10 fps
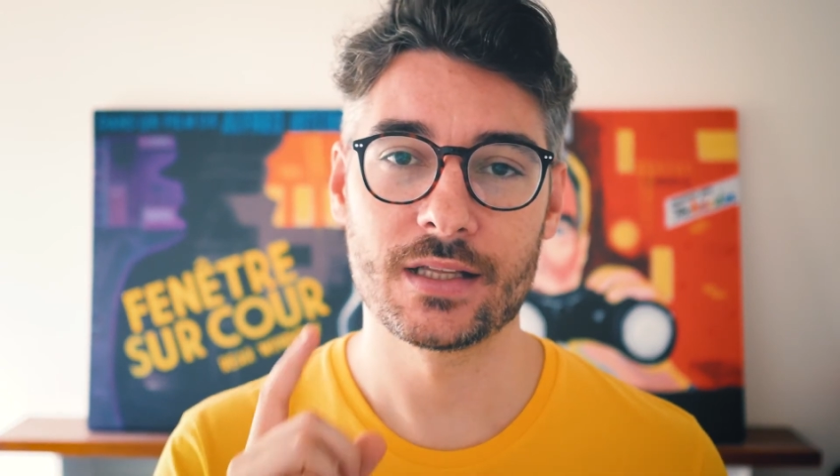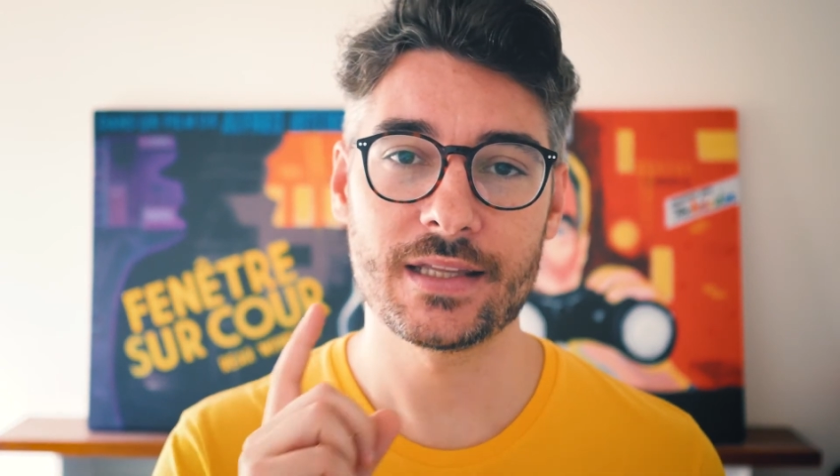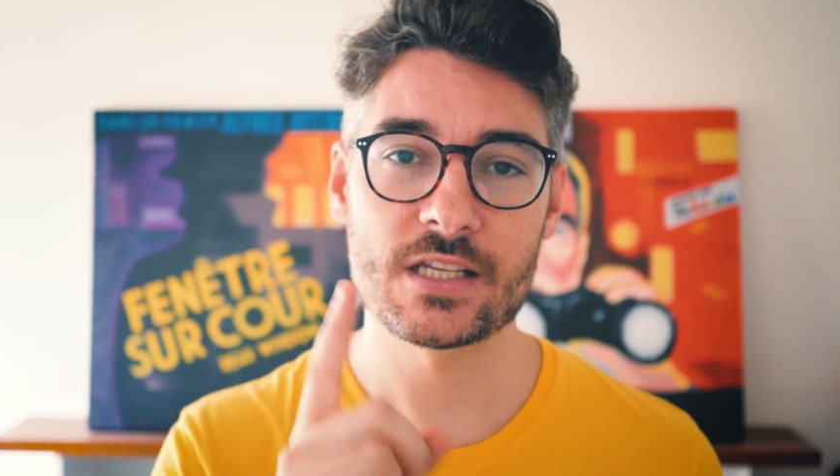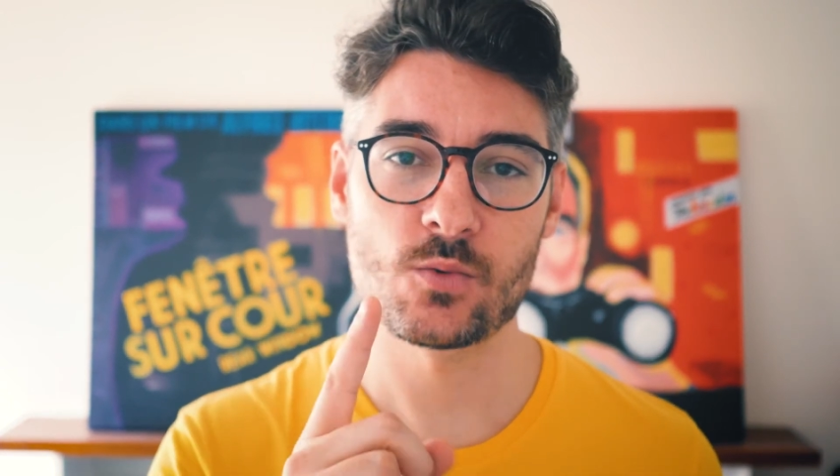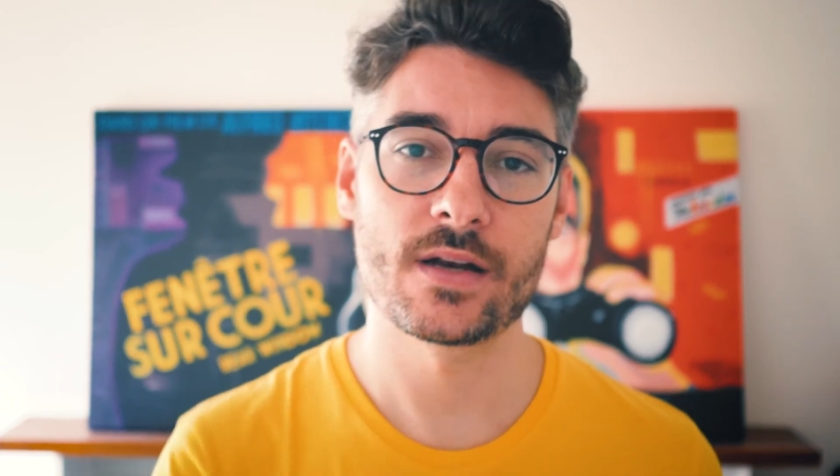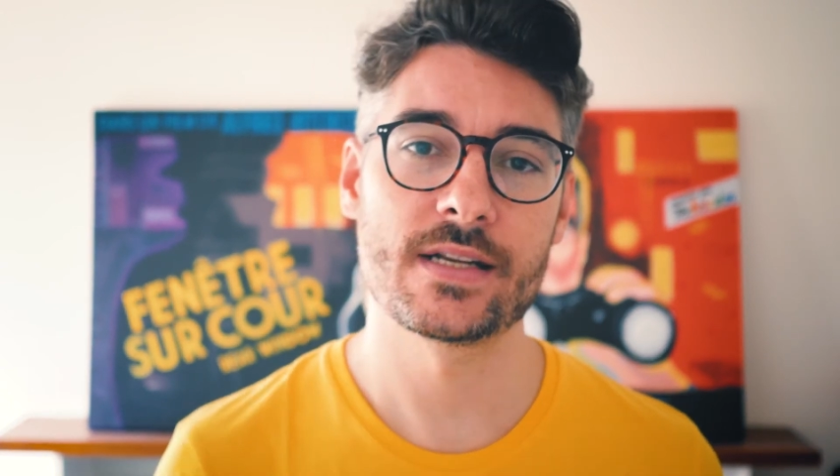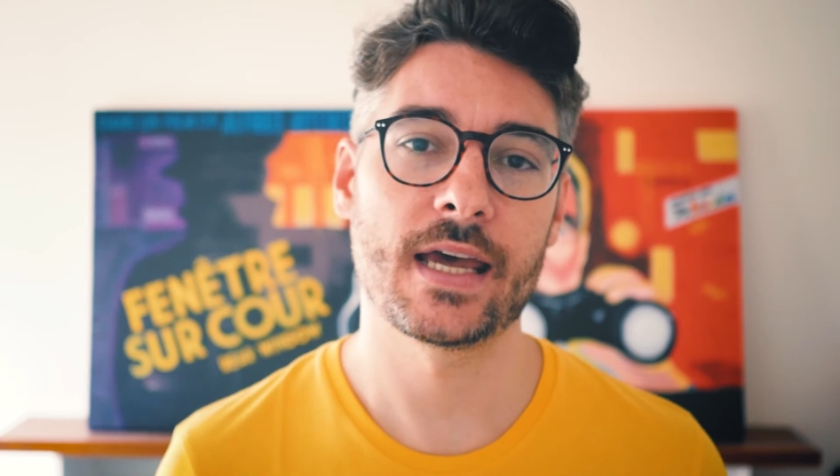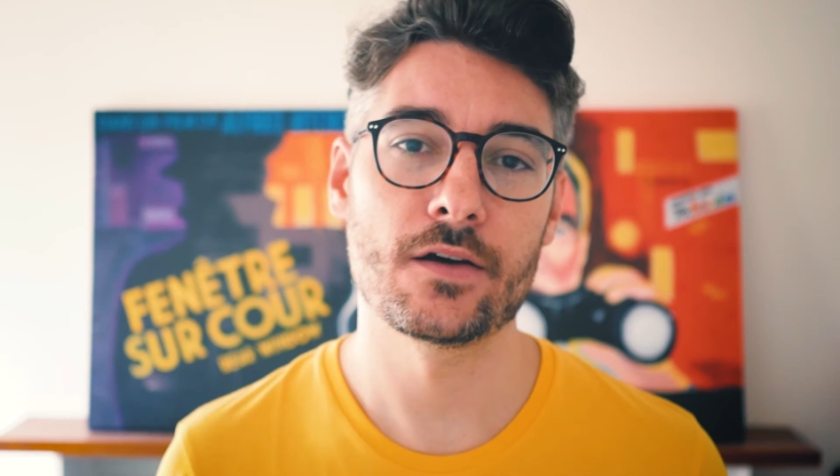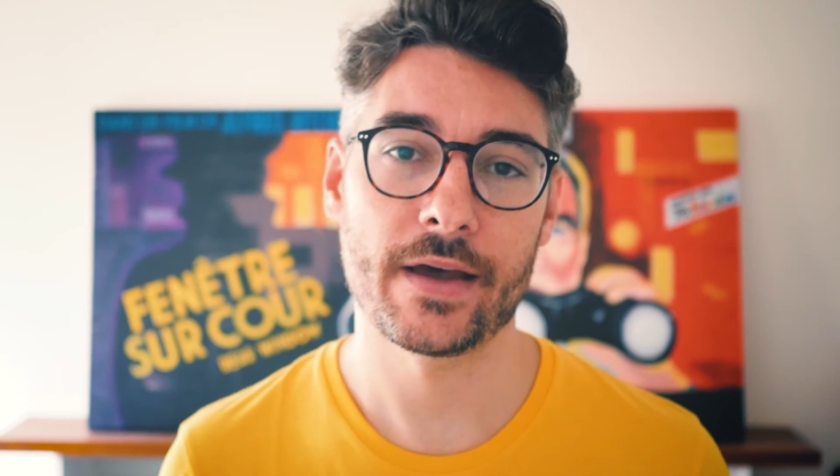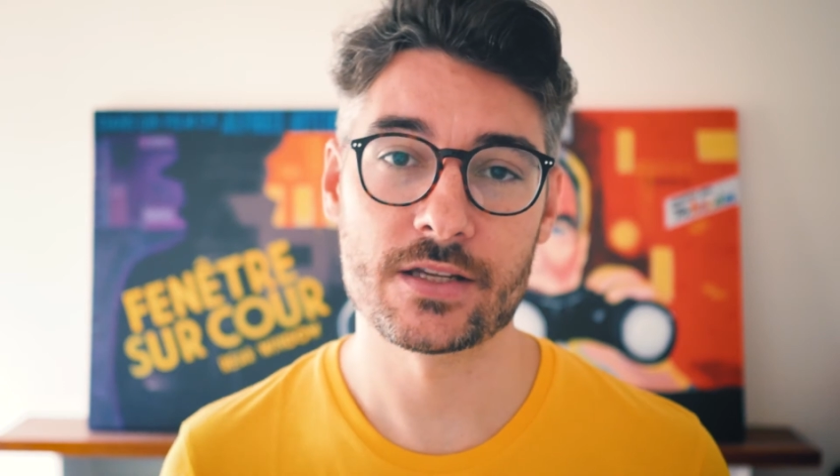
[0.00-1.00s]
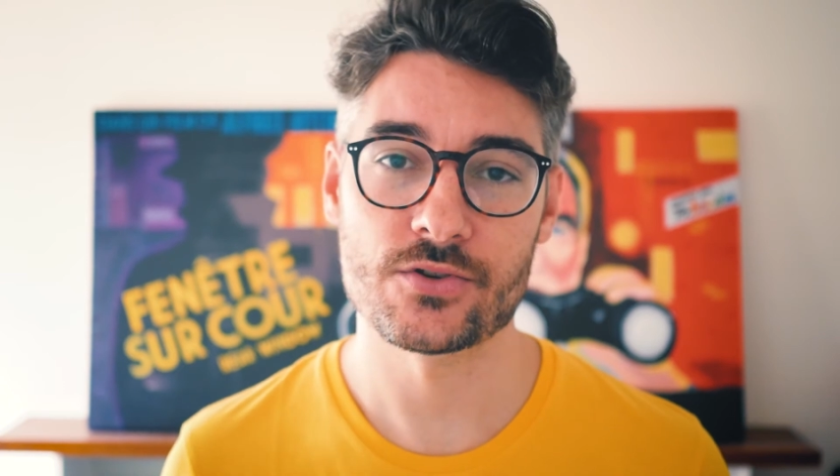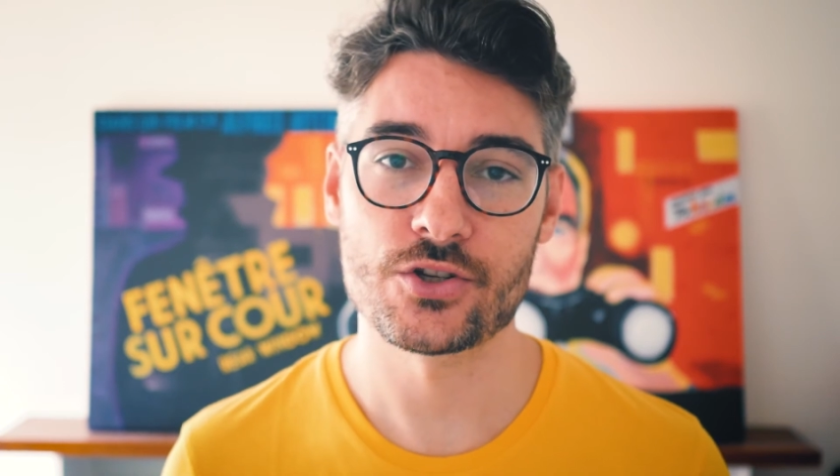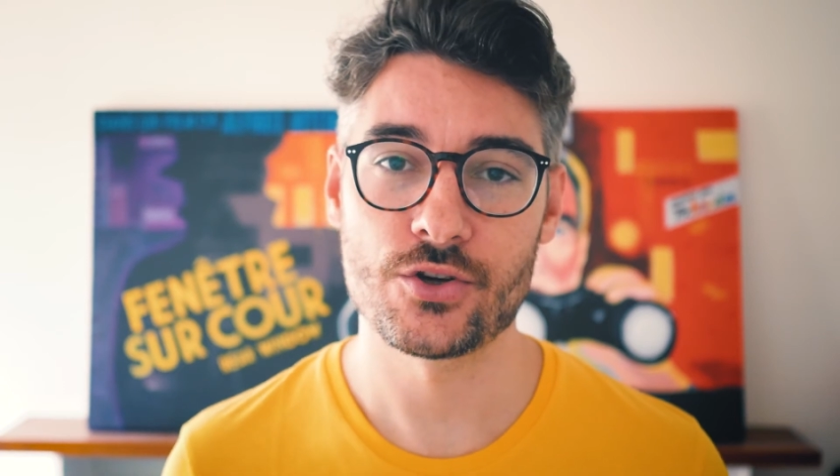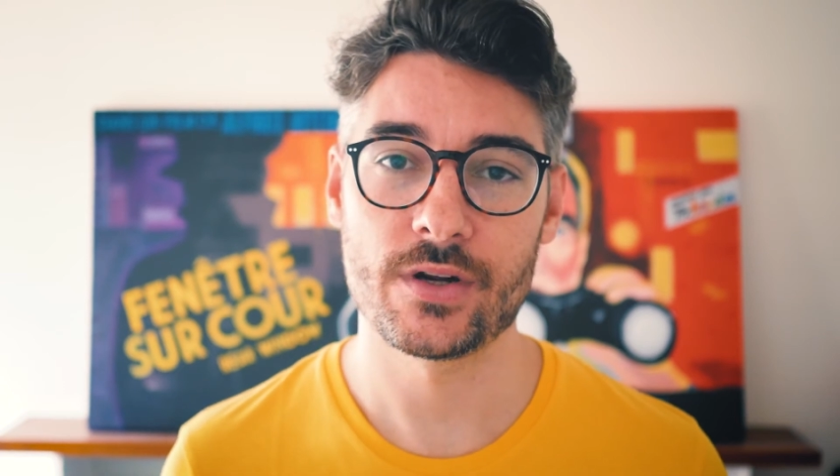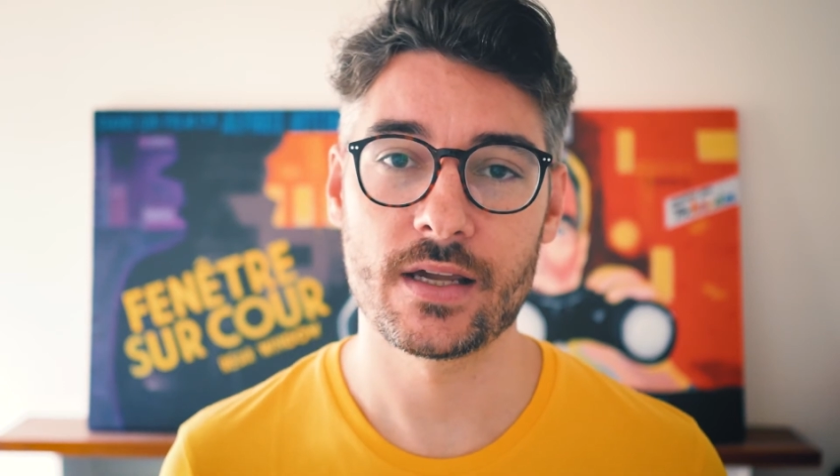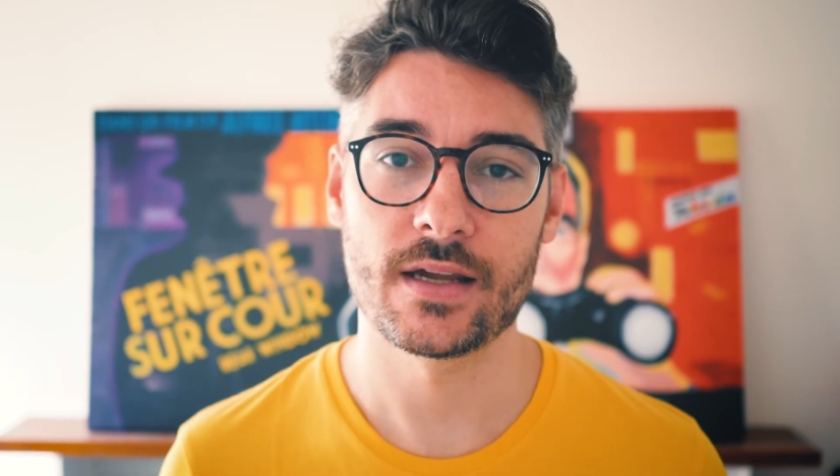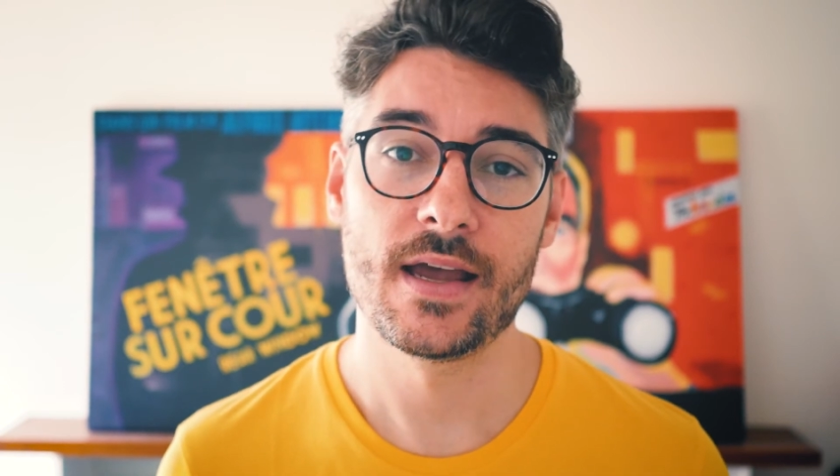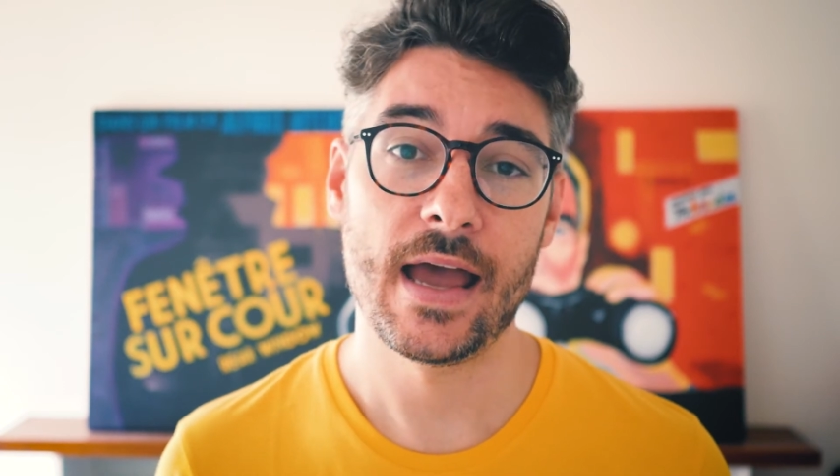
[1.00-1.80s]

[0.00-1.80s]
at least one day of extra shooting